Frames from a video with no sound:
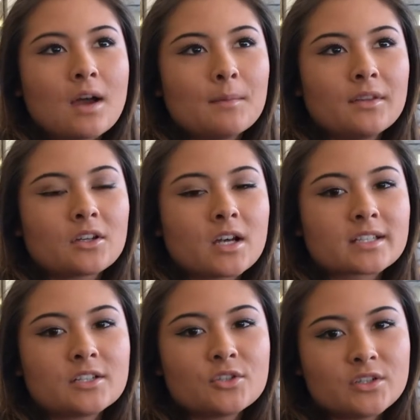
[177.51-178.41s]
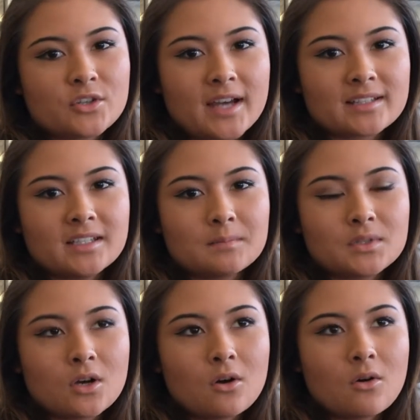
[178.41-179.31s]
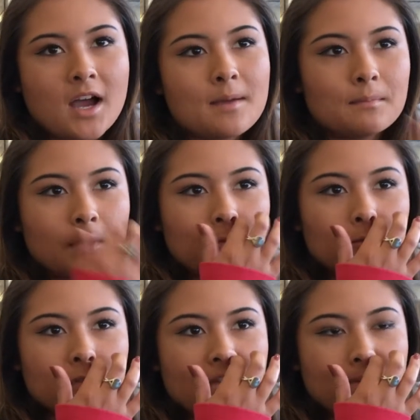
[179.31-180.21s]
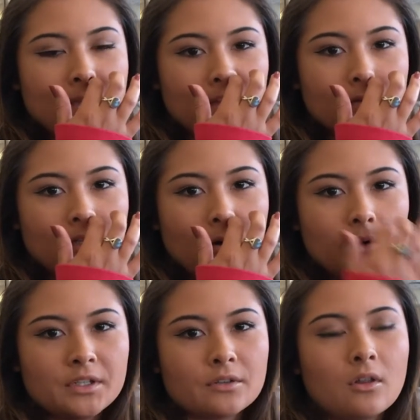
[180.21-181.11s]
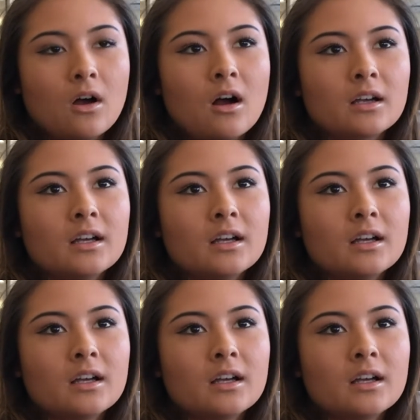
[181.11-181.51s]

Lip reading: I'm on the cross country and track team, so I'm a full-time athlete all year long.